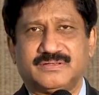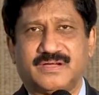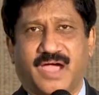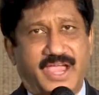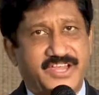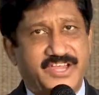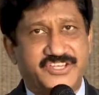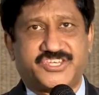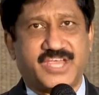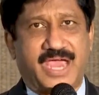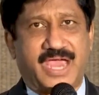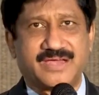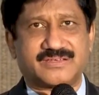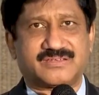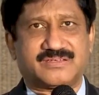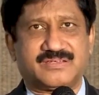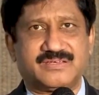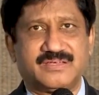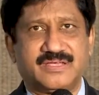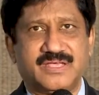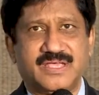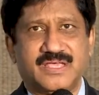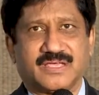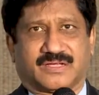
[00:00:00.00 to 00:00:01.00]

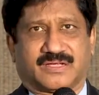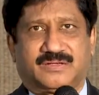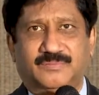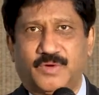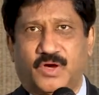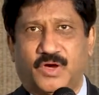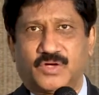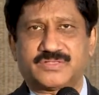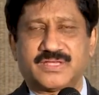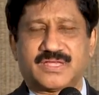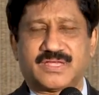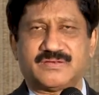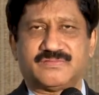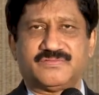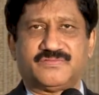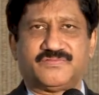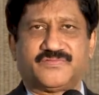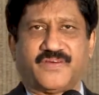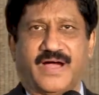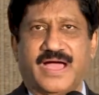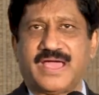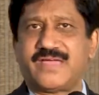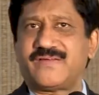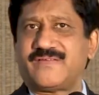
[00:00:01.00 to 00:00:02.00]
hijacked more than
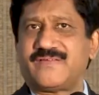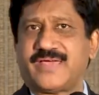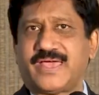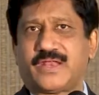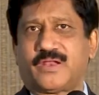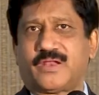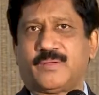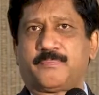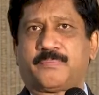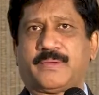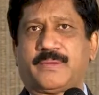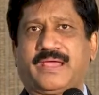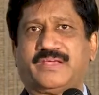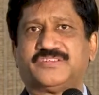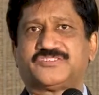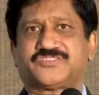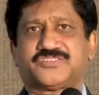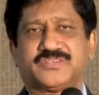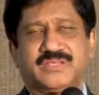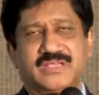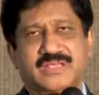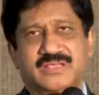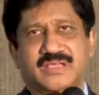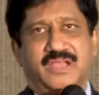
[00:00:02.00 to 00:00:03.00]
five
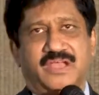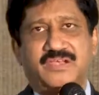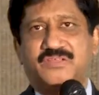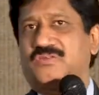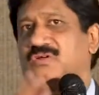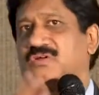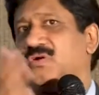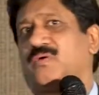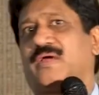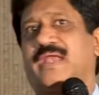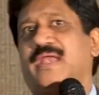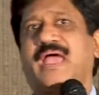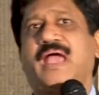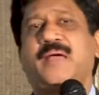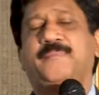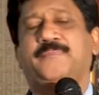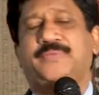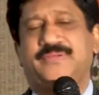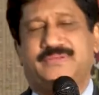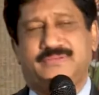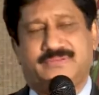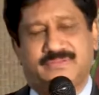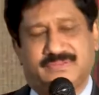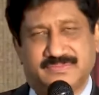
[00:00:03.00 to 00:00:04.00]
aeroplanes, and you know what
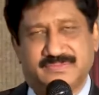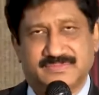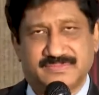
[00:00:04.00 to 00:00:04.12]
happened?